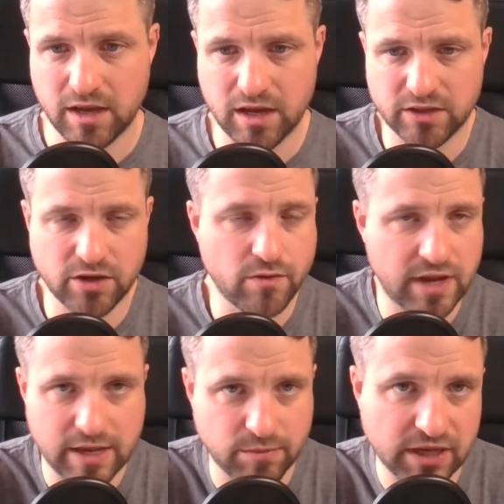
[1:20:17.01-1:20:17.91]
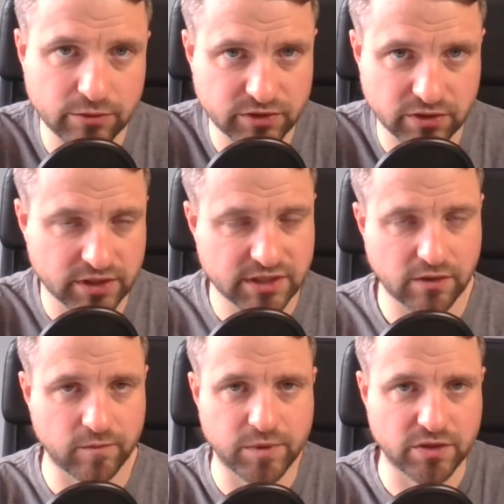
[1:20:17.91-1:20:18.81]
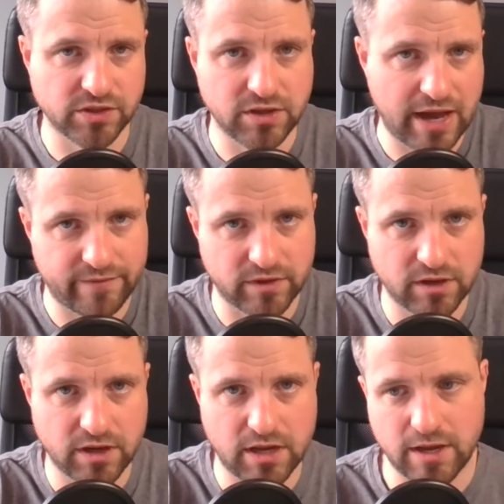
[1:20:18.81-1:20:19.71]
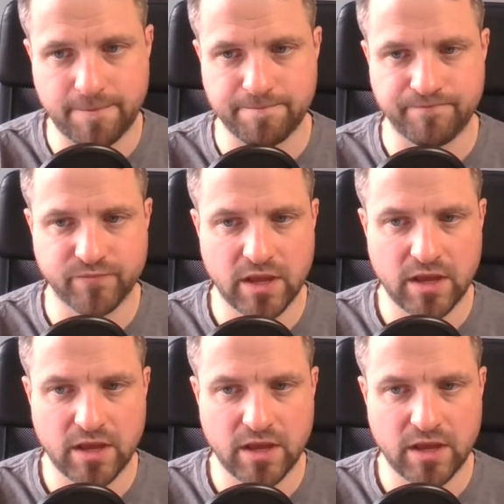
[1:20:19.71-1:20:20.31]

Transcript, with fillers: uh, don't heap guilt on yourself because you haven't um,